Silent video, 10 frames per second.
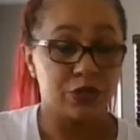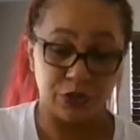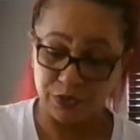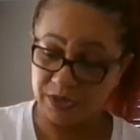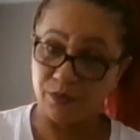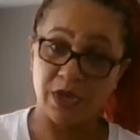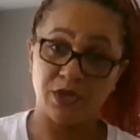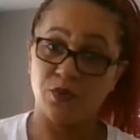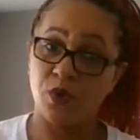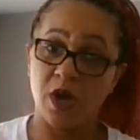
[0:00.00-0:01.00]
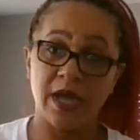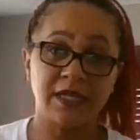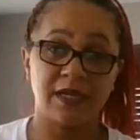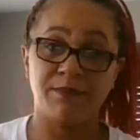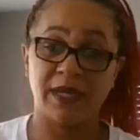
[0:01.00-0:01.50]
Choosing what you
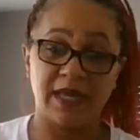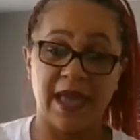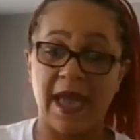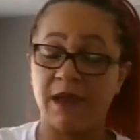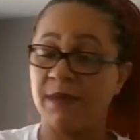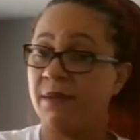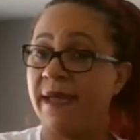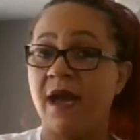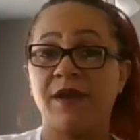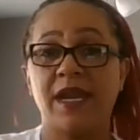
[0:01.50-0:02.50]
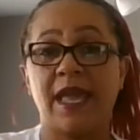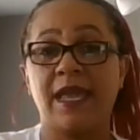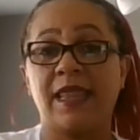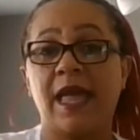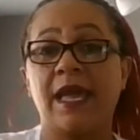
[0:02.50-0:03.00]
want, being adamant about it,
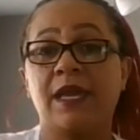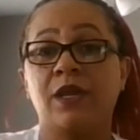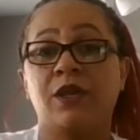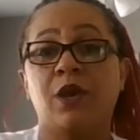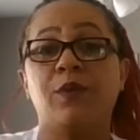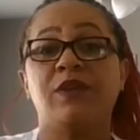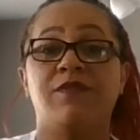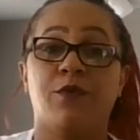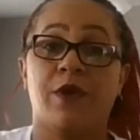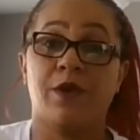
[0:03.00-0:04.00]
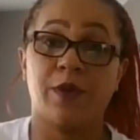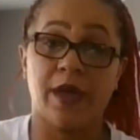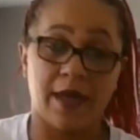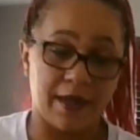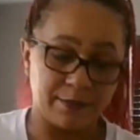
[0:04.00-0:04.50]
and like going for it,
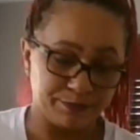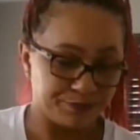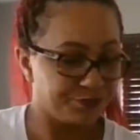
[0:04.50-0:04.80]
okay?